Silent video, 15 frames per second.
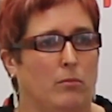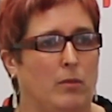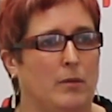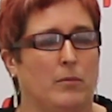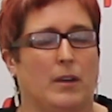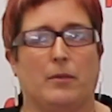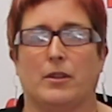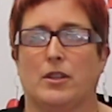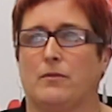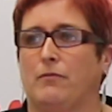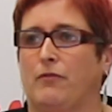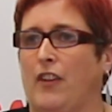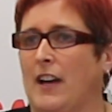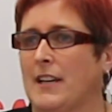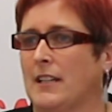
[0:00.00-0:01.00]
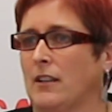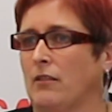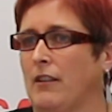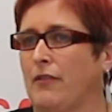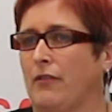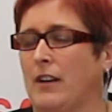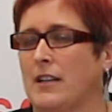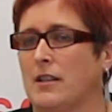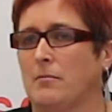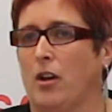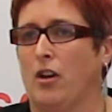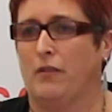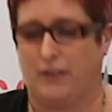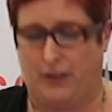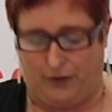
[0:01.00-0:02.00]
when we were fighting the referendum
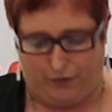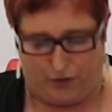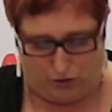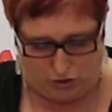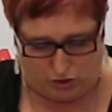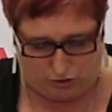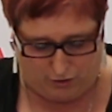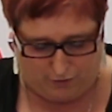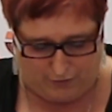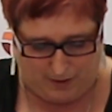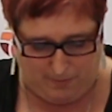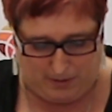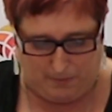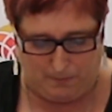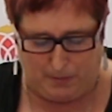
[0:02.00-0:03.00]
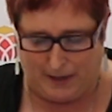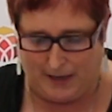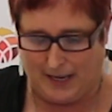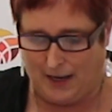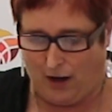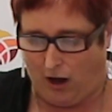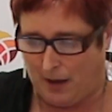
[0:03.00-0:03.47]
over the future of MMP,